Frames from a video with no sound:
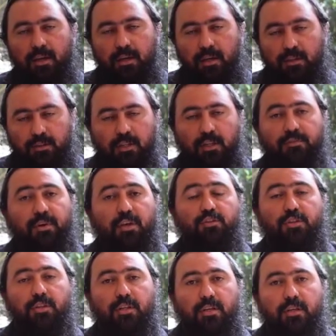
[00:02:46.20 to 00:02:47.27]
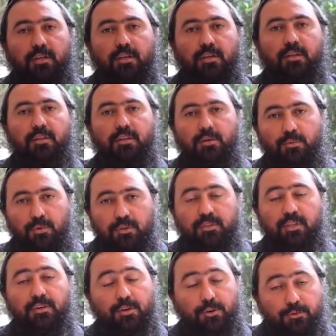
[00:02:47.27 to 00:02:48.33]
until eventually there was
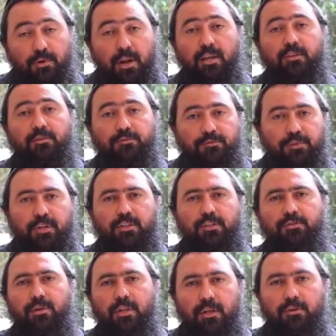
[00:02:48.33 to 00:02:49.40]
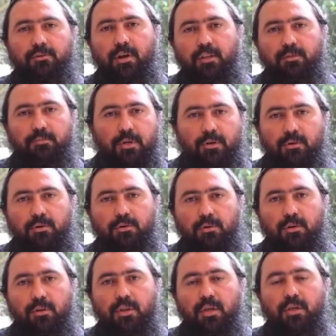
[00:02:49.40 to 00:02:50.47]
a great victory and a great
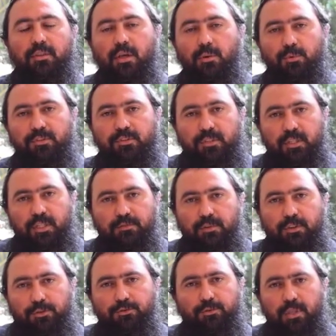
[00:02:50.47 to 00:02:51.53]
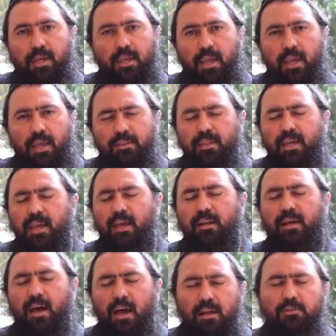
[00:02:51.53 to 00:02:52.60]
miracle that was delivered through their hand. They
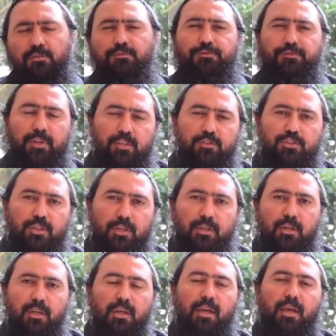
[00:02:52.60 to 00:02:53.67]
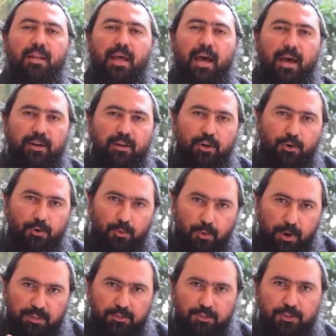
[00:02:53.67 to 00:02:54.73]
had unflinching and
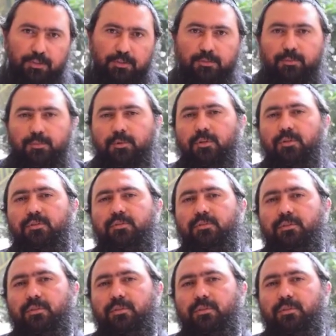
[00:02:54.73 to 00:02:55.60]
unquestionable